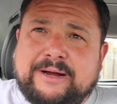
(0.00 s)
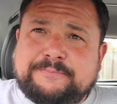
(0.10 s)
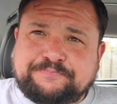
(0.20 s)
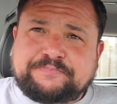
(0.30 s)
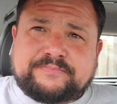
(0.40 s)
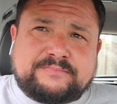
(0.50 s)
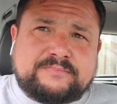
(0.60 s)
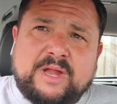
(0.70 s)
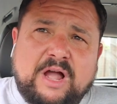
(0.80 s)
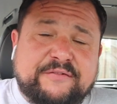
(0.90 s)

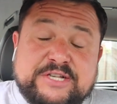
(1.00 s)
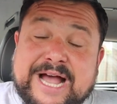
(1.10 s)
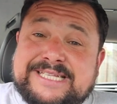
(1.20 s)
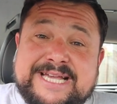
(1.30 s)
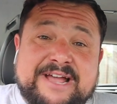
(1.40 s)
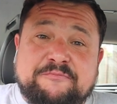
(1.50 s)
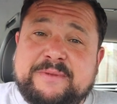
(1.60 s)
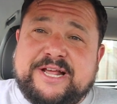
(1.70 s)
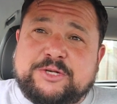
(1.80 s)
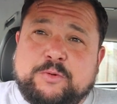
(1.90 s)
I think it's 88th
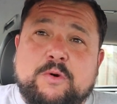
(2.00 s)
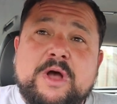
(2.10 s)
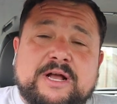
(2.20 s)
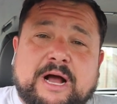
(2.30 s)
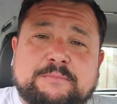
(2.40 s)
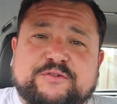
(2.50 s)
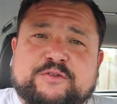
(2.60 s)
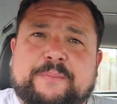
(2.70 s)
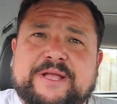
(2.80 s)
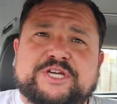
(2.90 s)
minute as well. Comes off
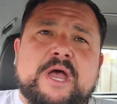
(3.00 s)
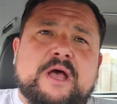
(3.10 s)
the bench.